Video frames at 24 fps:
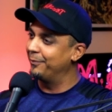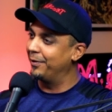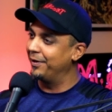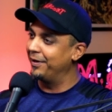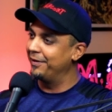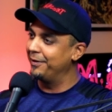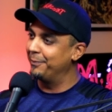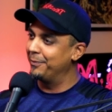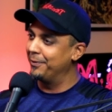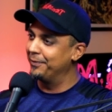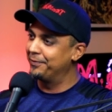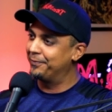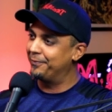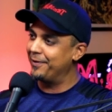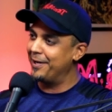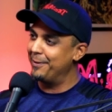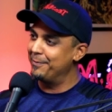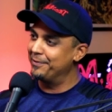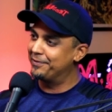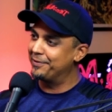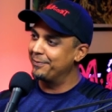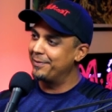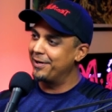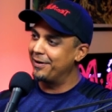One of the most
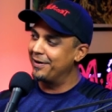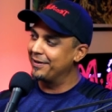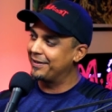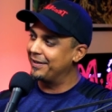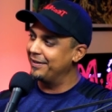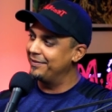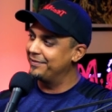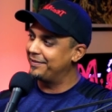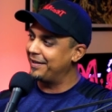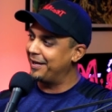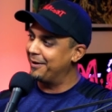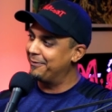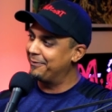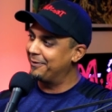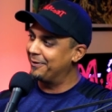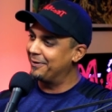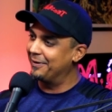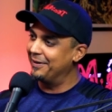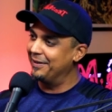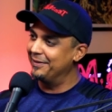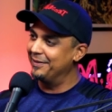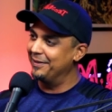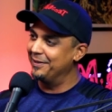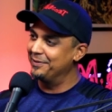famous Americans ever
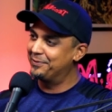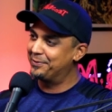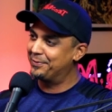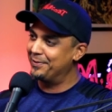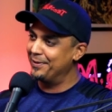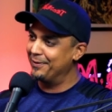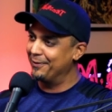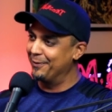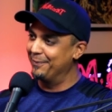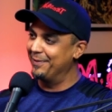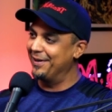in the history of